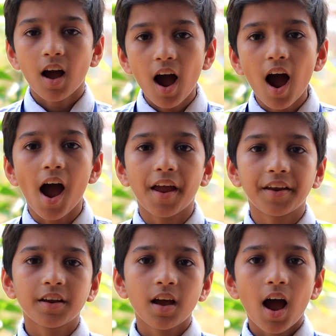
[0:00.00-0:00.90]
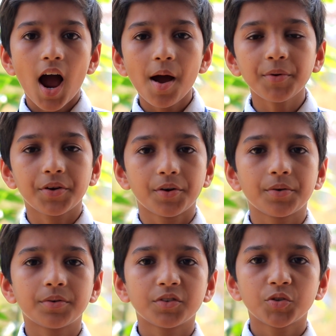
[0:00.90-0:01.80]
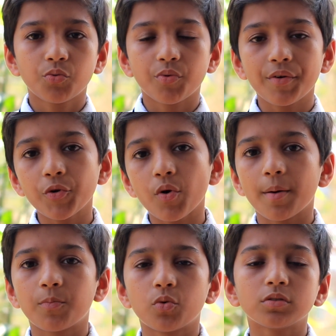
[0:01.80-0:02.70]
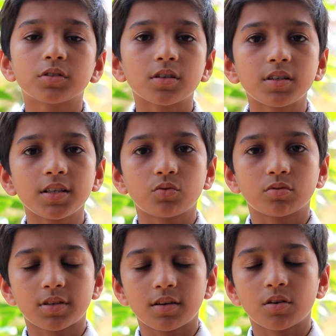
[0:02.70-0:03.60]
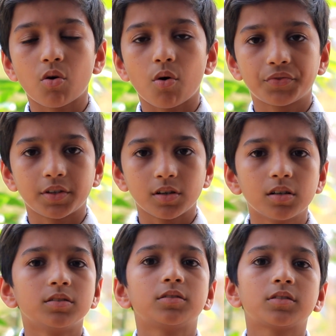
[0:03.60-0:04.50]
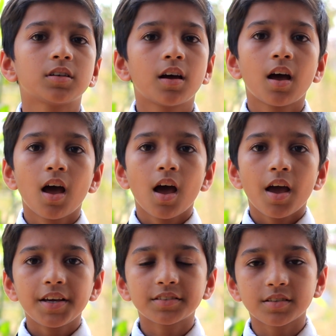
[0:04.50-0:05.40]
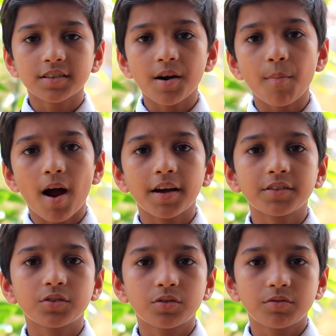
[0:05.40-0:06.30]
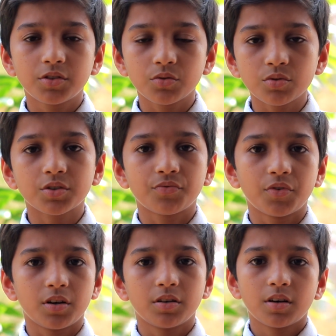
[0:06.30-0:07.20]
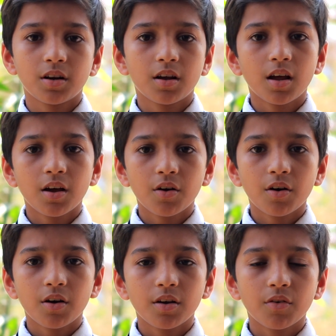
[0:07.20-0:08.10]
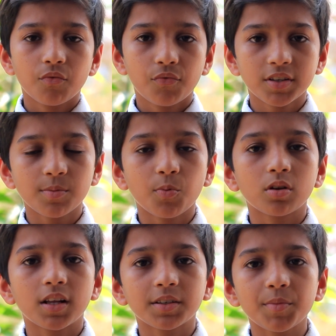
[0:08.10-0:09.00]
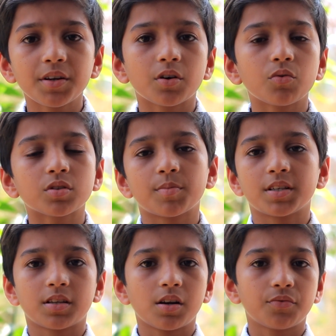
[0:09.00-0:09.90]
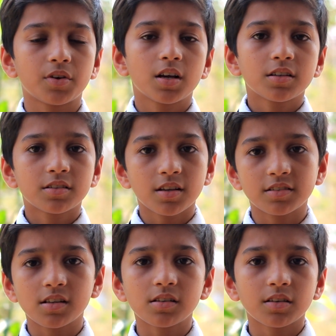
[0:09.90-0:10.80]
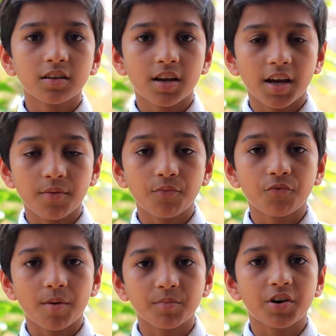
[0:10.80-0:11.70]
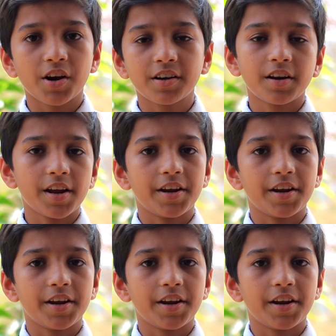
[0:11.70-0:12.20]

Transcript: Hi, I'm here to review a book, Journey to Center of the Earth. It's written by Jules, Verne. First of all, let me introduce myself, Sajal.k.m from grade